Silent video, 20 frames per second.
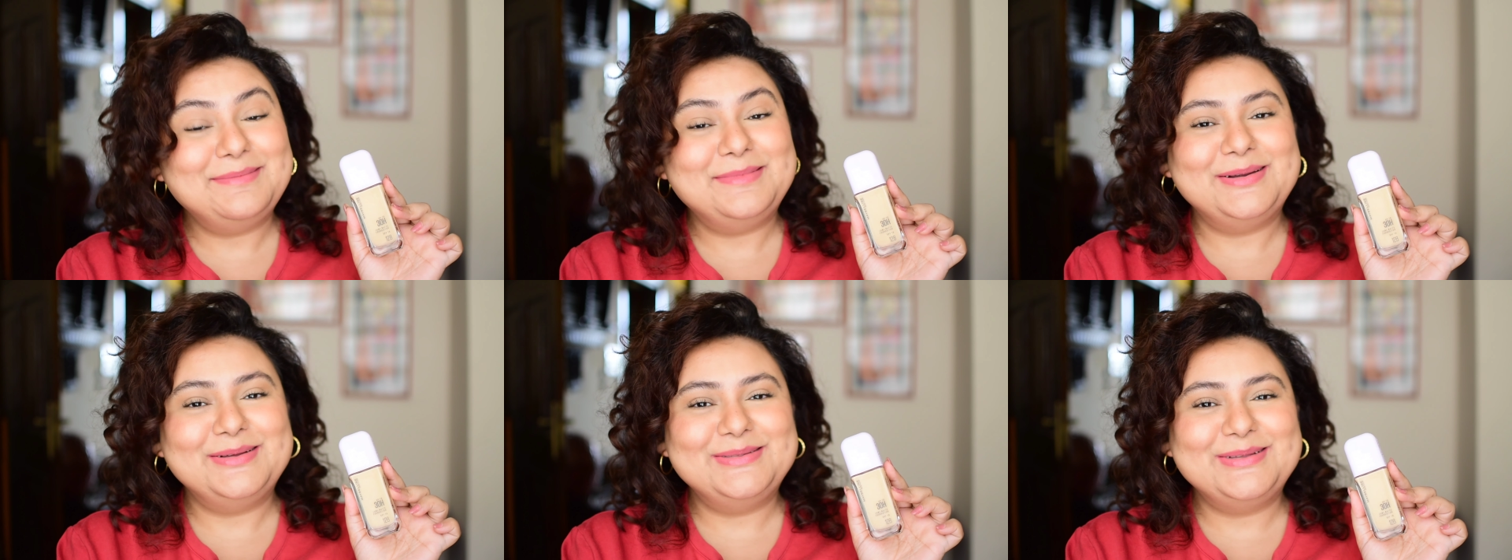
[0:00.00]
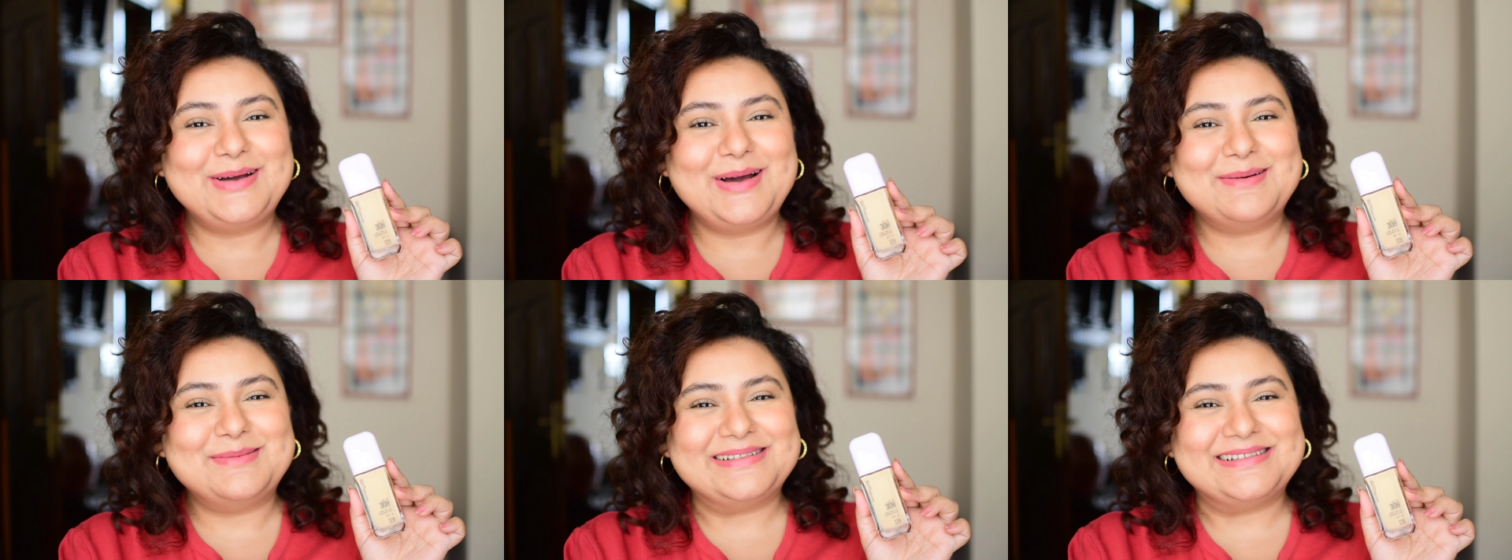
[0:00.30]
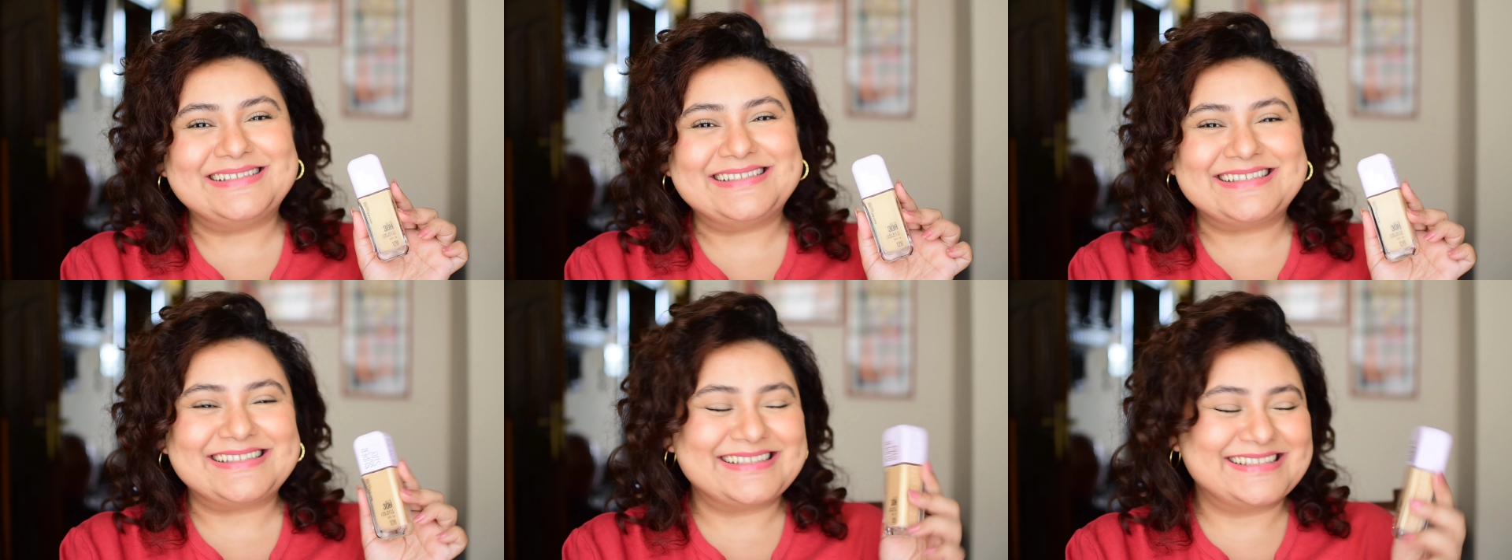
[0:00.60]
Let me know in the
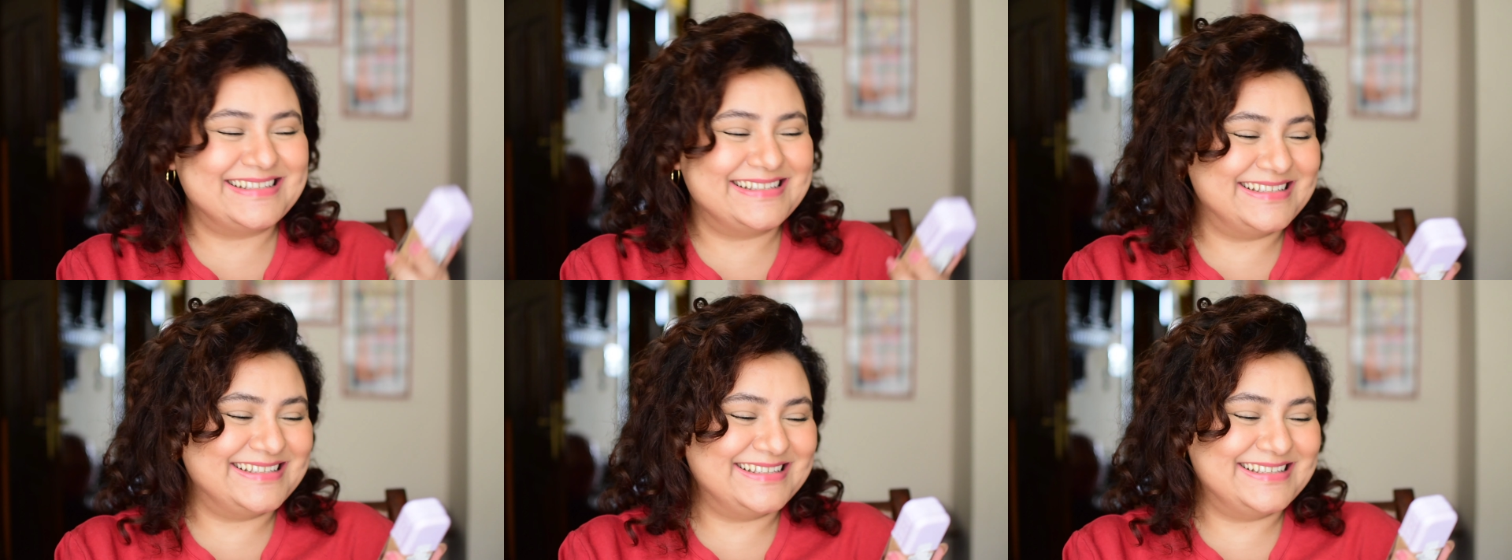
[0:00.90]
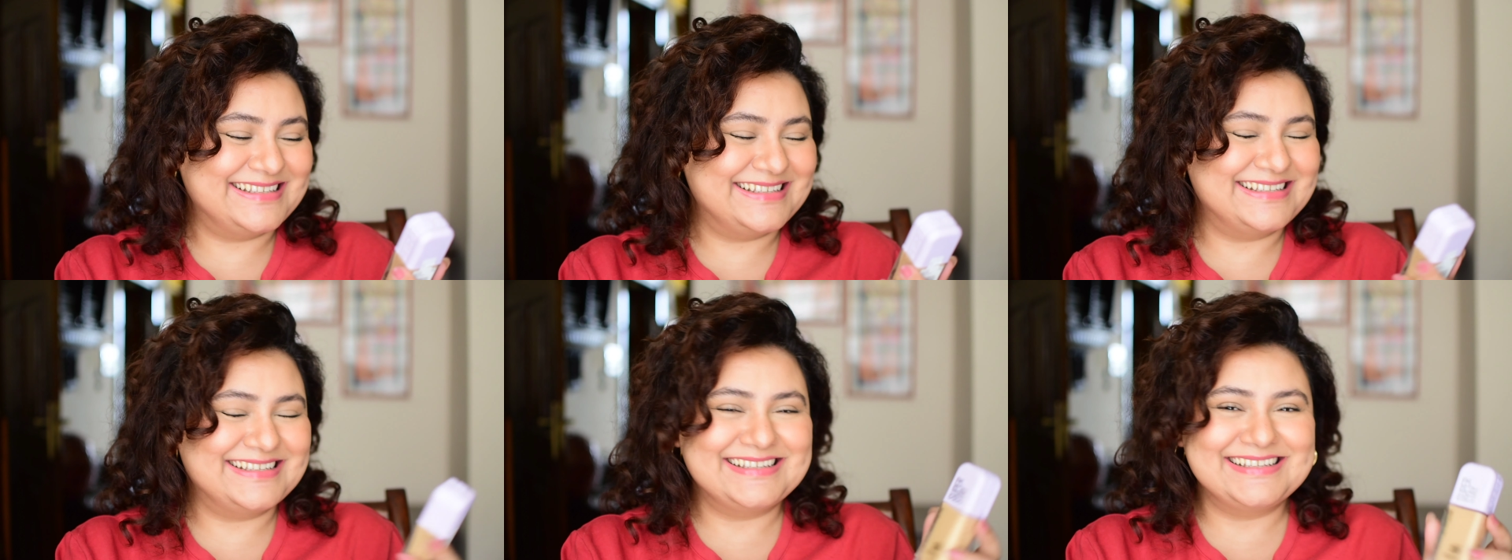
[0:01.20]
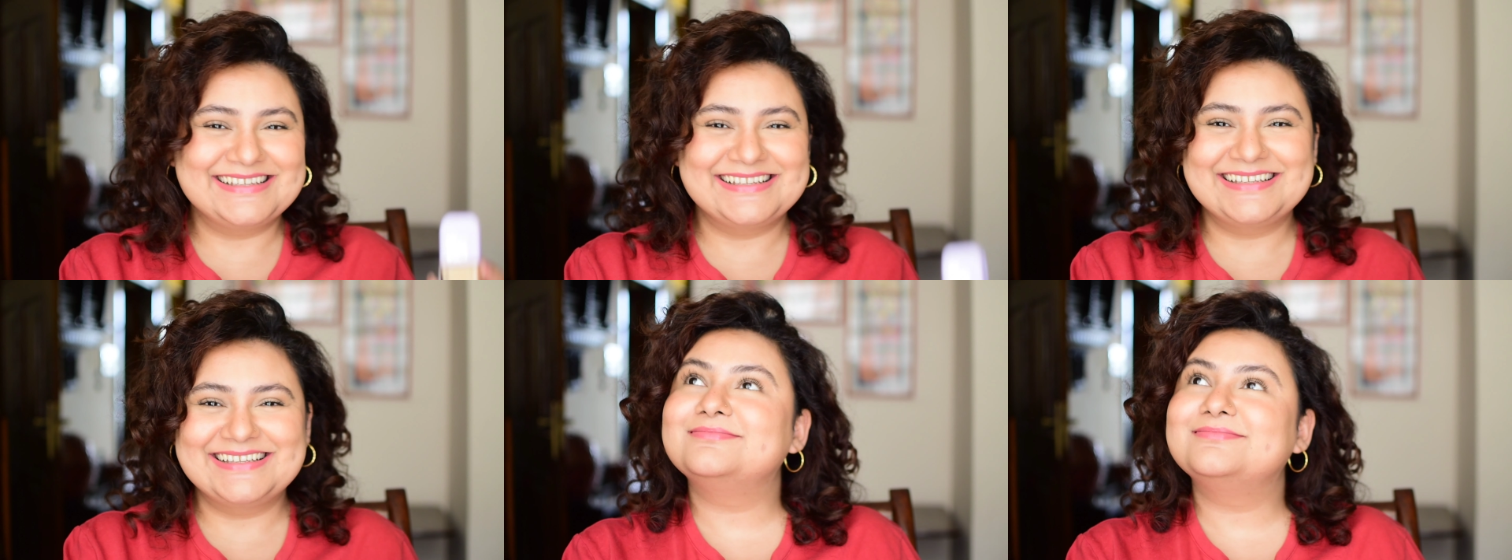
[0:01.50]
comments.
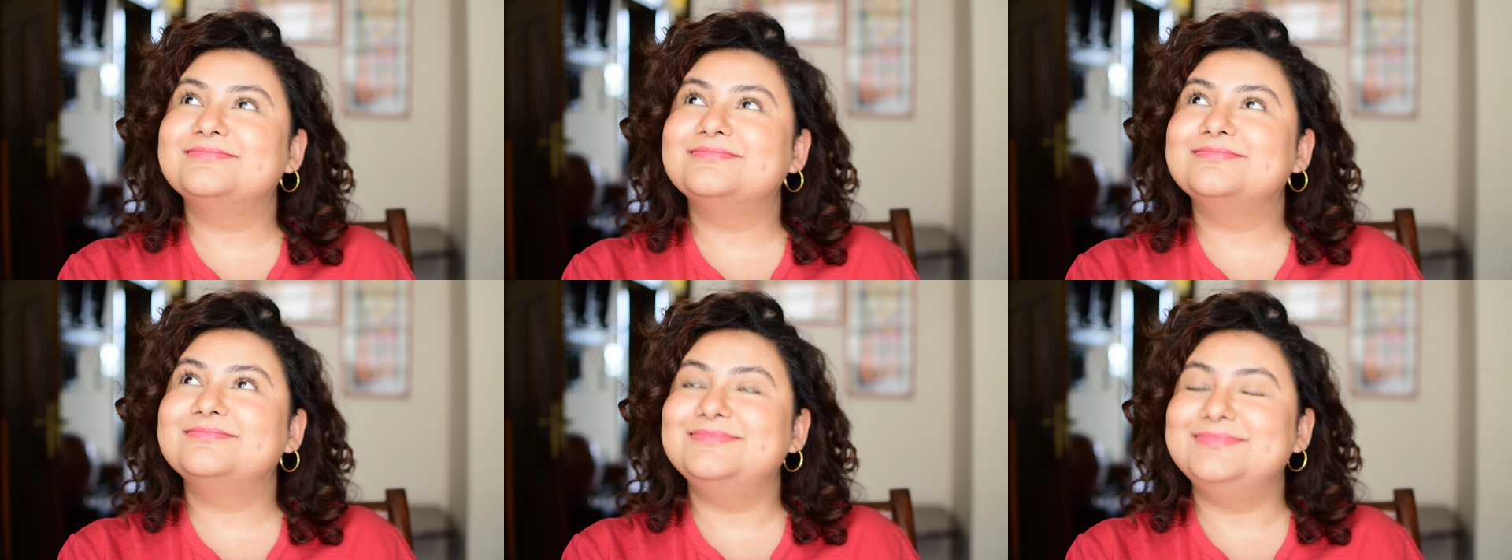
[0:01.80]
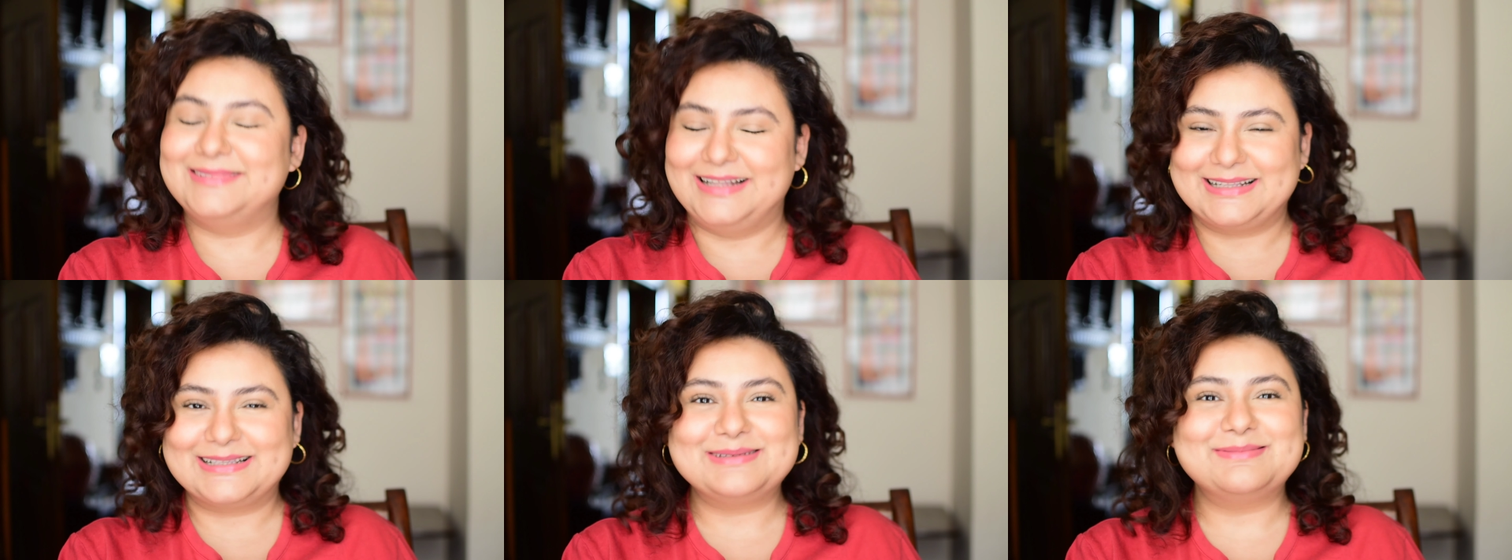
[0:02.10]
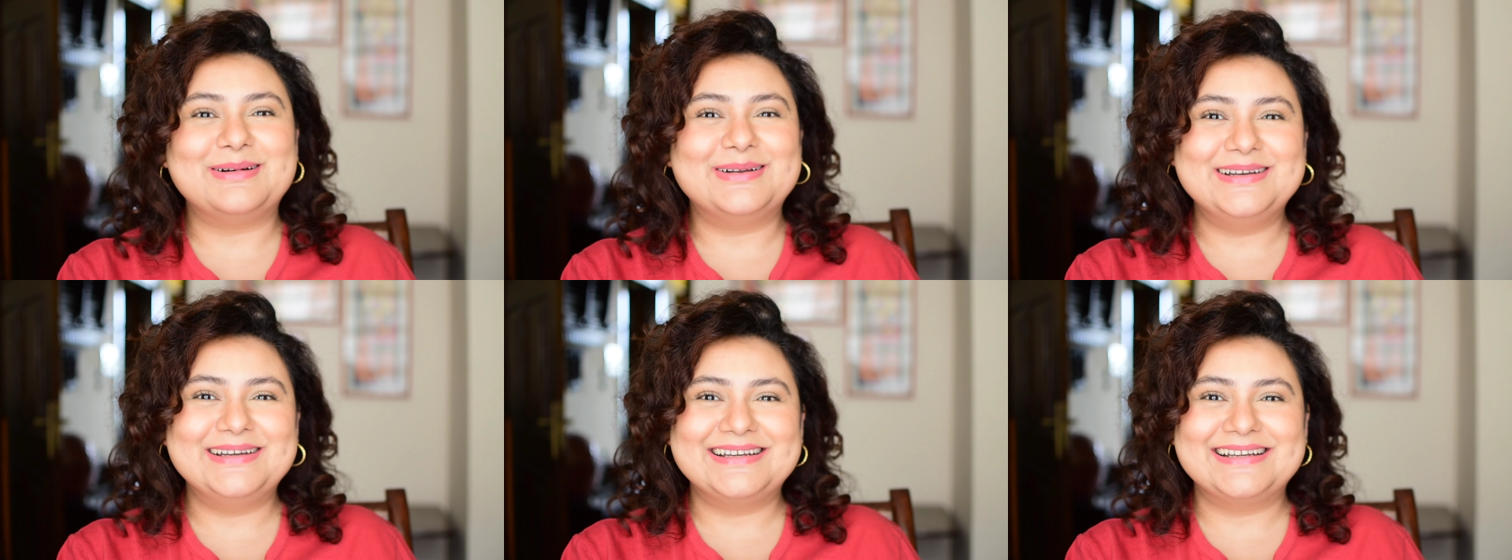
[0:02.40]
And
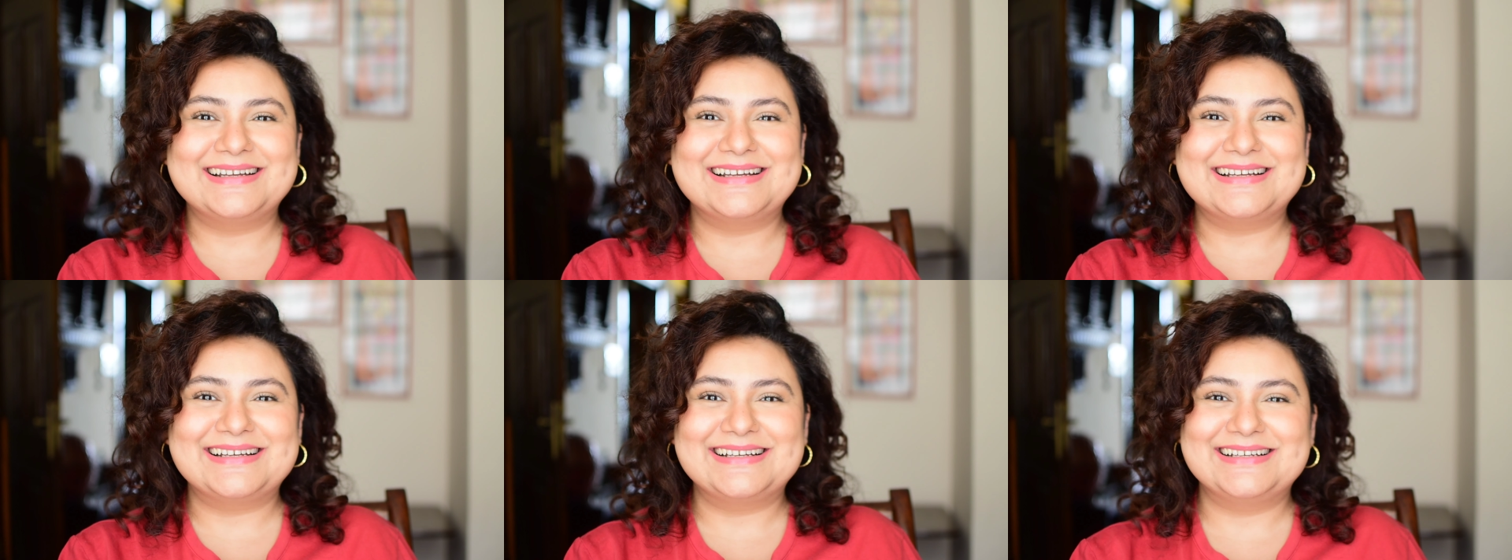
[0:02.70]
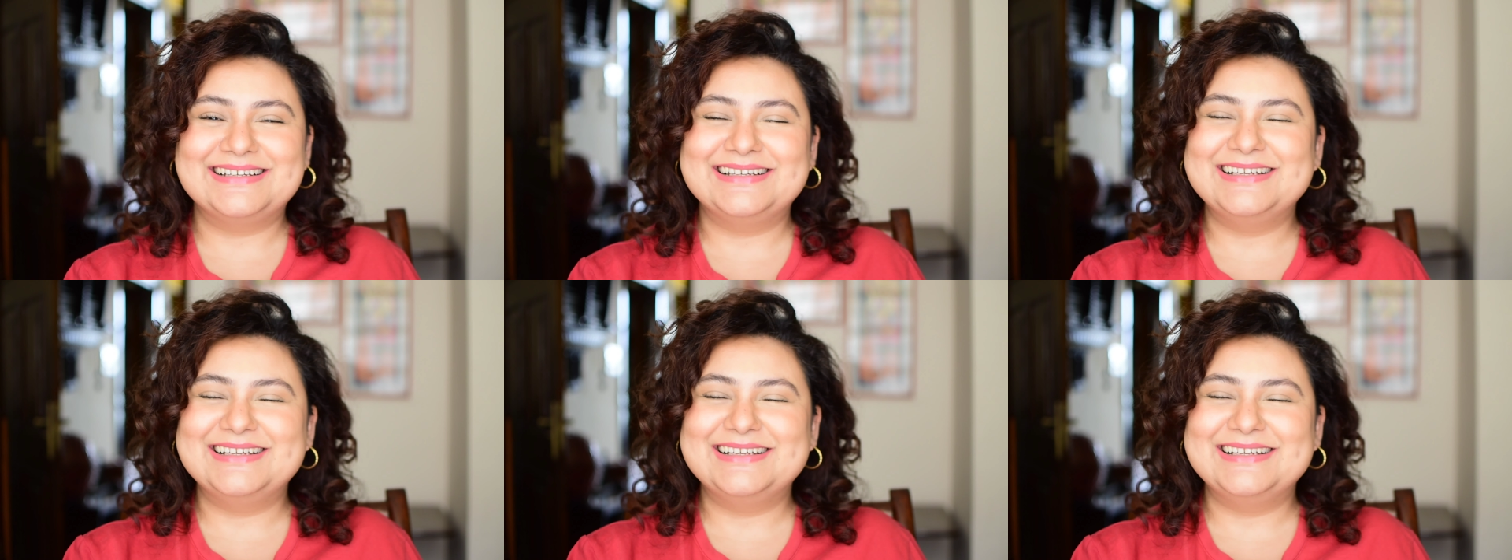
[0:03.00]
that's about it.